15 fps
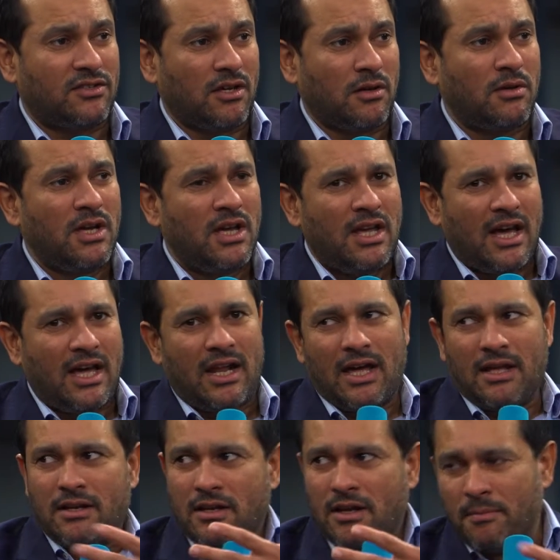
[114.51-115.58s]
So,
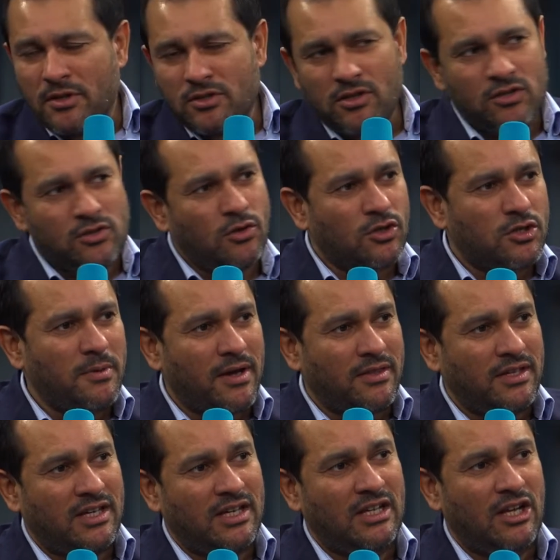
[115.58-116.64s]
and Apostolos talked about
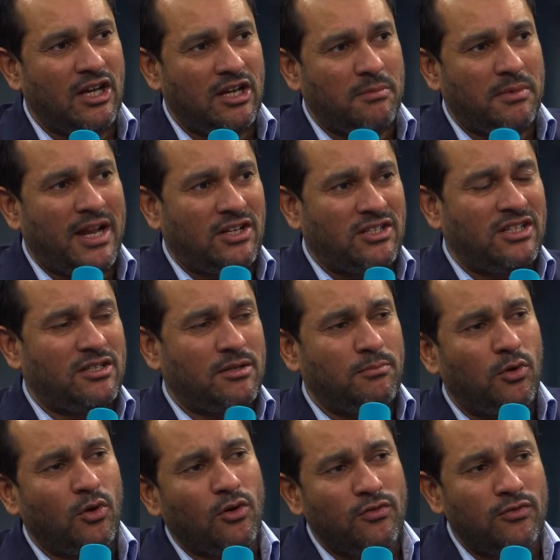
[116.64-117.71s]
the e-learning, but actually there's a
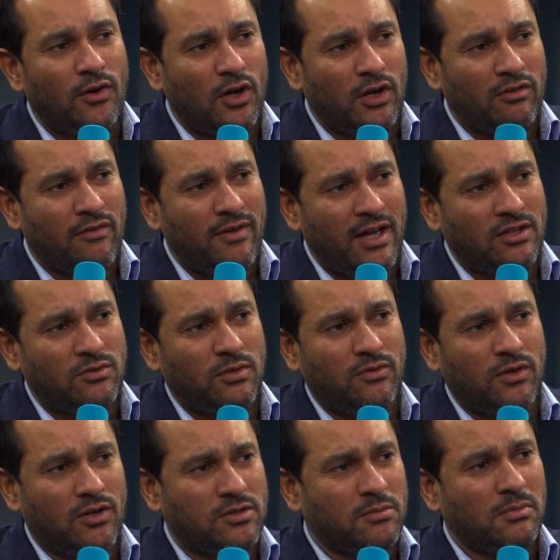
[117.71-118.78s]
portfolio of events. We've
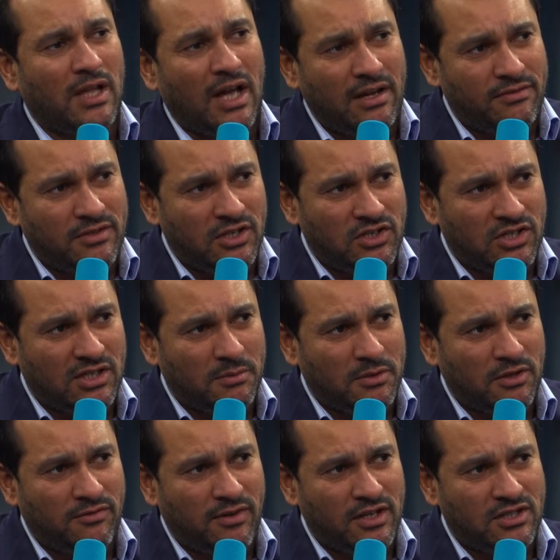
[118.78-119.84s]
got some live teaching that we
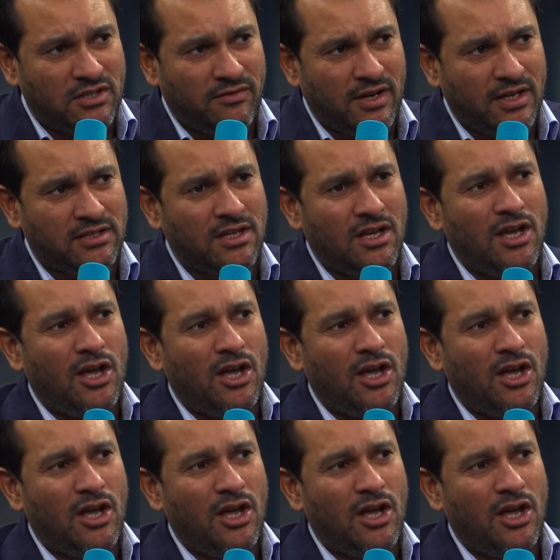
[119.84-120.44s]
do face-to-face.